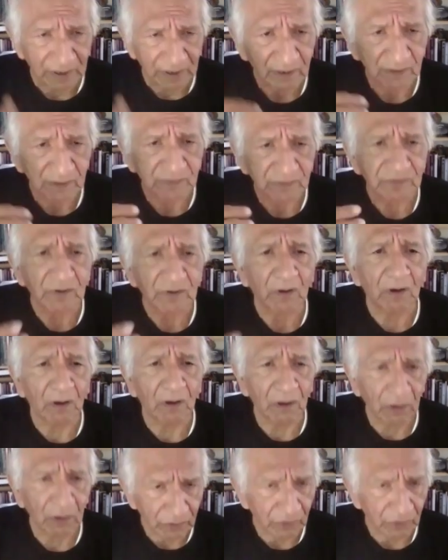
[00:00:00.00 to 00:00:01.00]
because
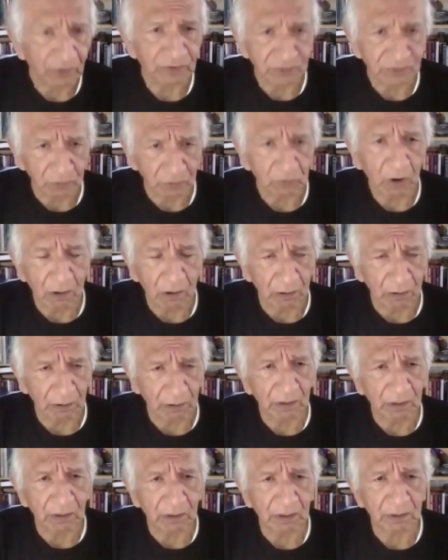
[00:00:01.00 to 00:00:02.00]
all of those are
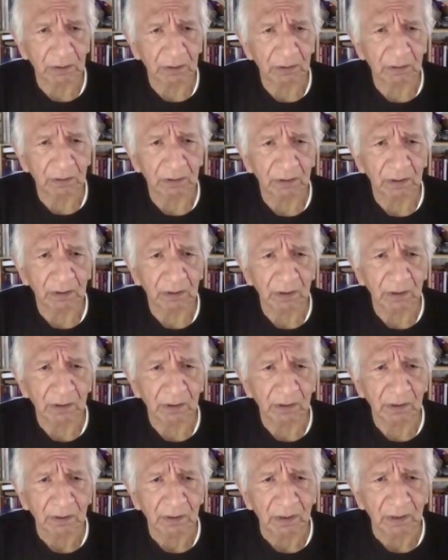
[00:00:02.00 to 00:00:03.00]
wrong.
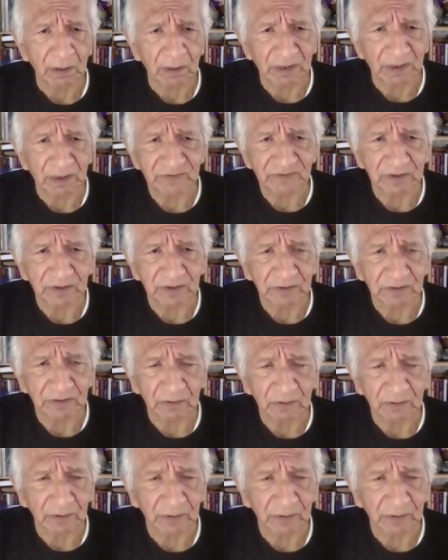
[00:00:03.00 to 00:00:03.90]
I said,